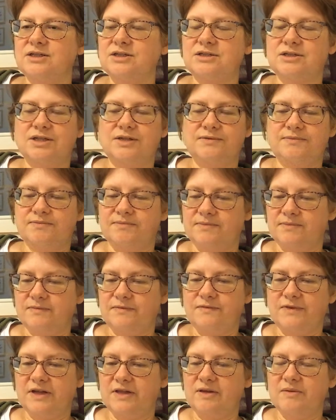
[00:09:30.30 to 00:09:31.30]
she
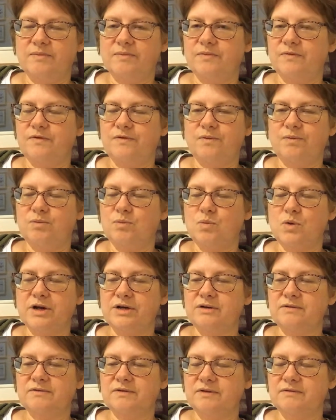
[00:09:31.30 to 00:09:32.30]
fed them
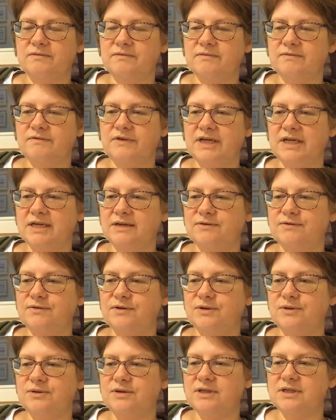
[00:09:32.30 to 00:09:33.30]
wonderful vegan
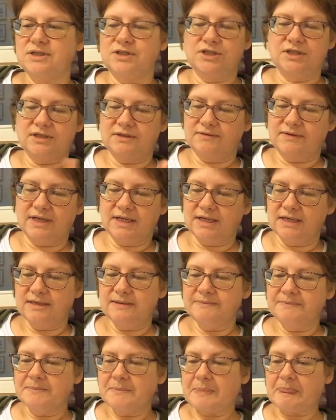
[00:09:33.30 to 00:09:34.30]
food because she's a
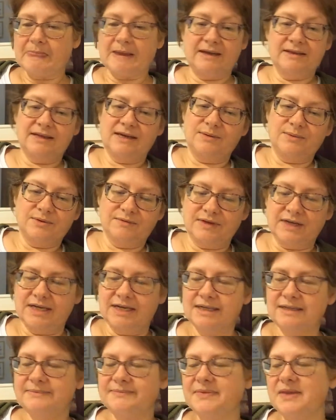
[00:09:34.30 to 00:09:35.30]
vegan, and they were
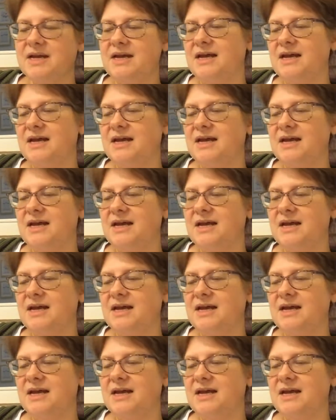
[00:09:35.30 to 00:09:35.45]
vegan.